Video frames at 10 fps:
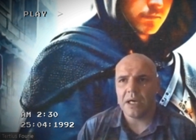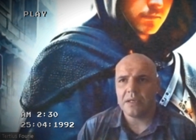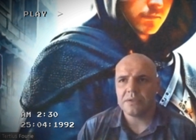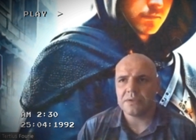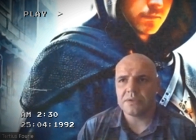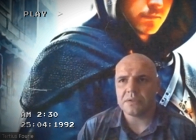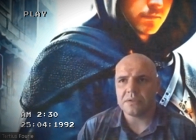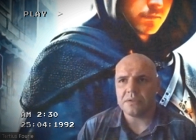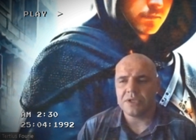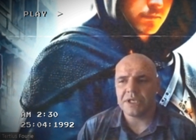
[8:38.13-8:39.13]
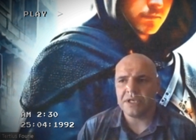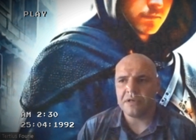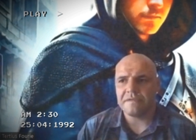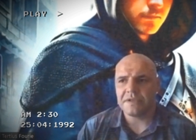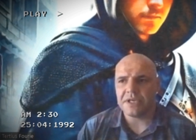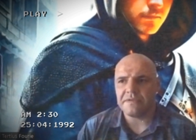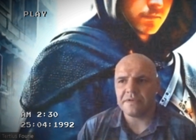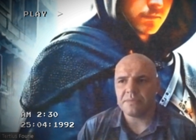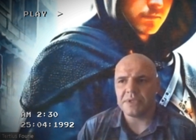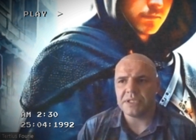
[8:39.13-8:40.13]
And the key of
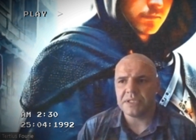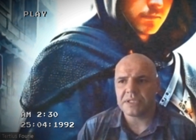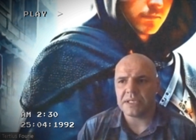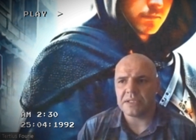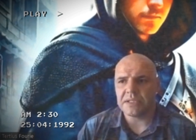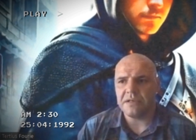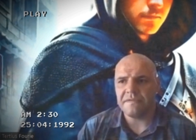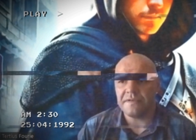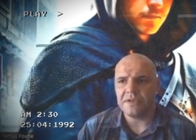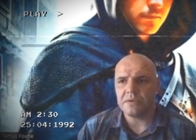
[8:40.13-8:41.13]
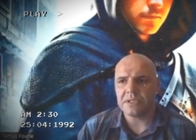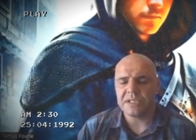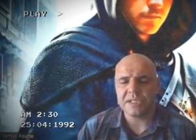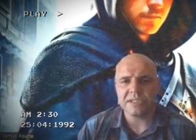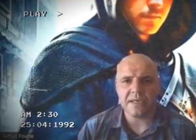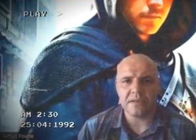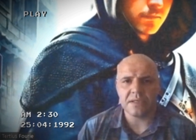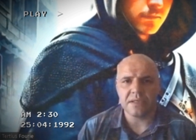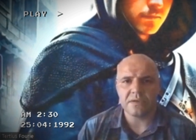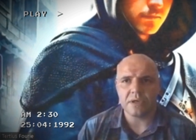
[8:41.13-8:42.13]
David means that if you
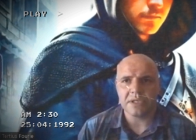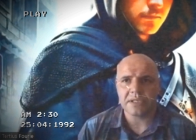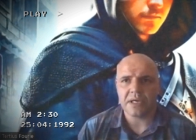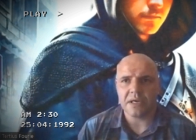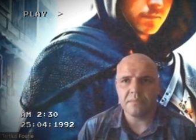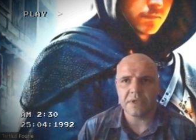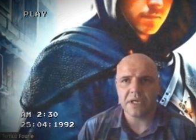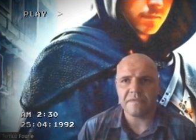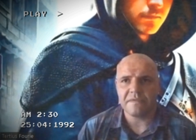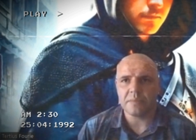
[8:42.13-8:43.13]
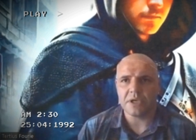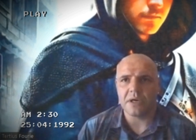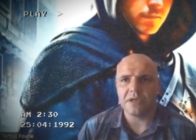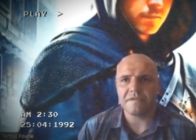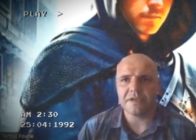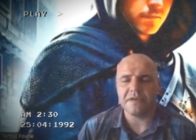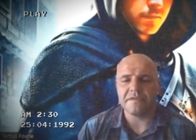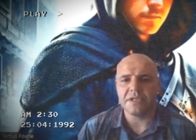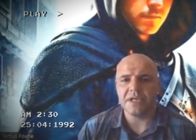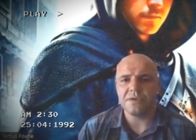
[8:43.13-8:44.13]
understand that Christ came, came from the line of
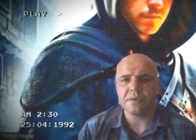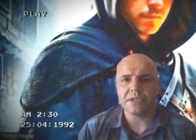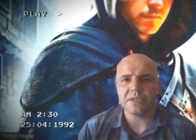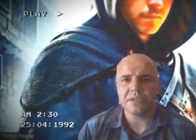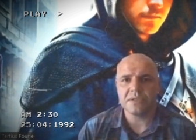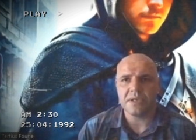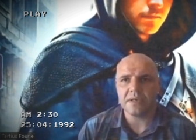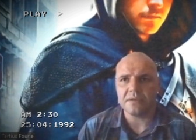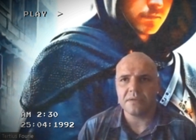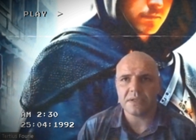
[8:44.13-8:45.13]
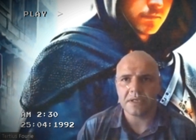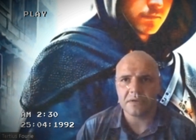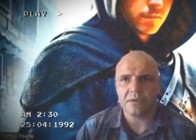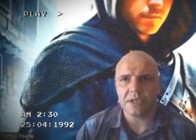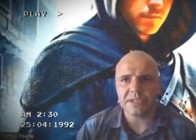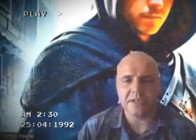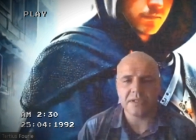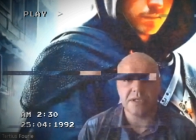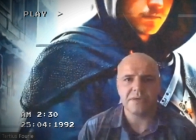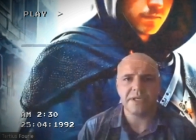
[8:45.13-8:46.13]
David, then you understand that
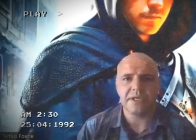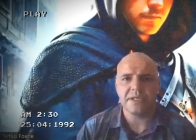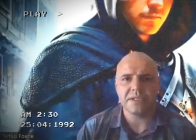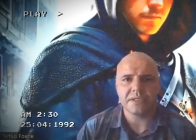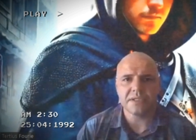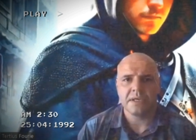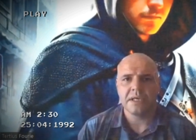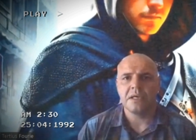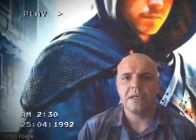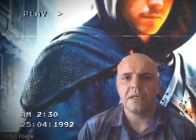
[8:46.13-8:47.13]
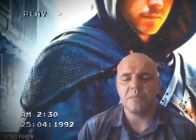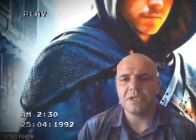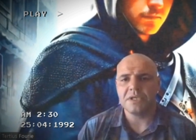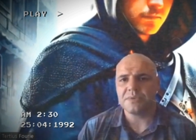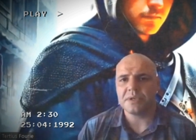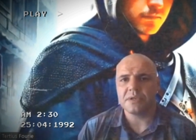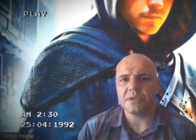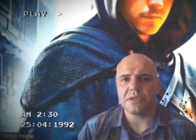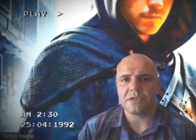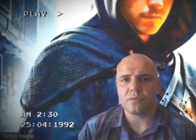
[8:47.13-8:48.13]
Christ during his ministry
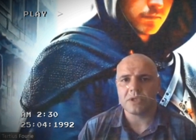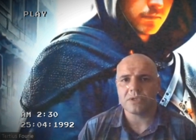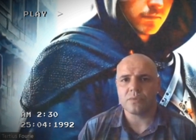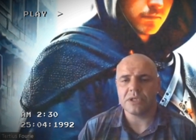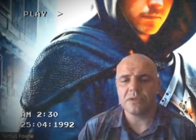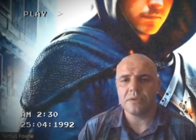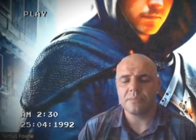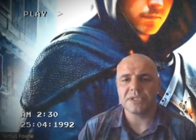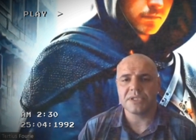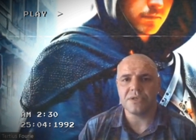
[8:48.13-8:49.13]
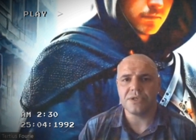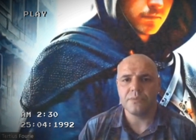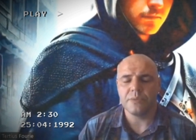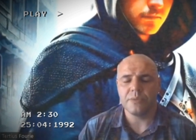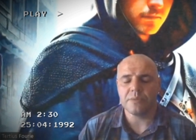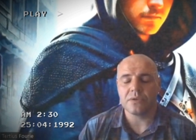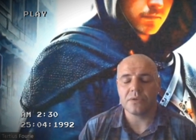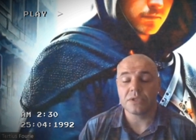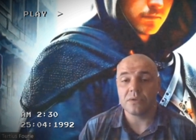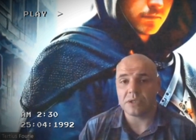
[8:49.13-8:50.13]
on earth was one hundred percent human, but
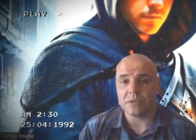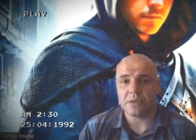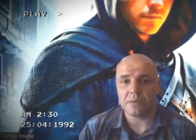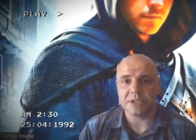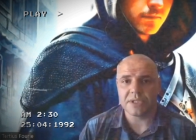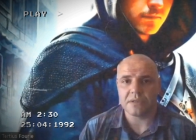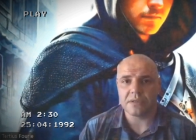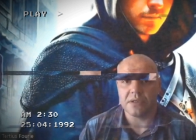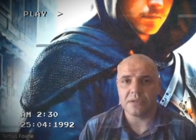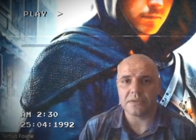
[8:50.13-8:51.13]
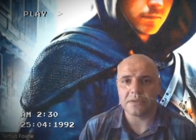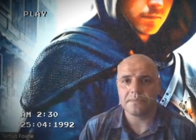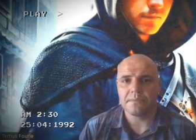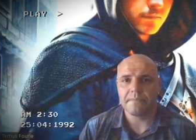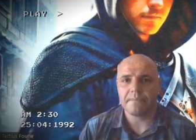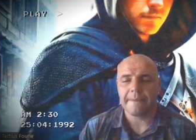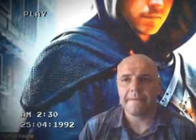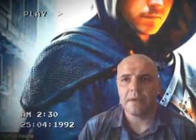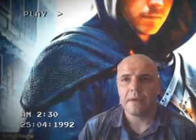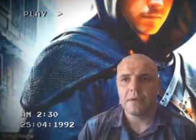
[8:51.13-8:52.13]
also one hundred percent God.
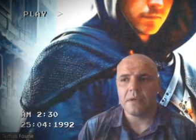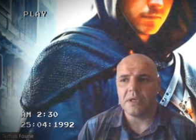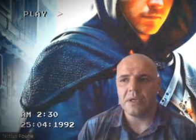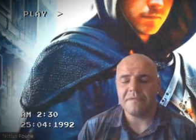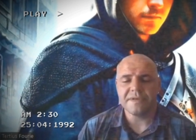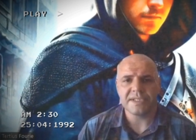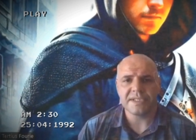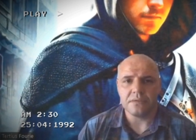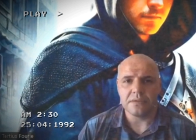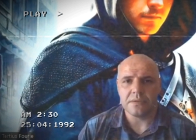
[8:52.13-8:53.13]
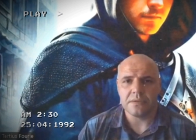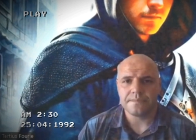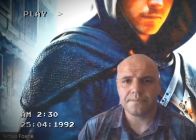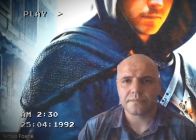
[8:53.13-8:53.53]
He never sinned.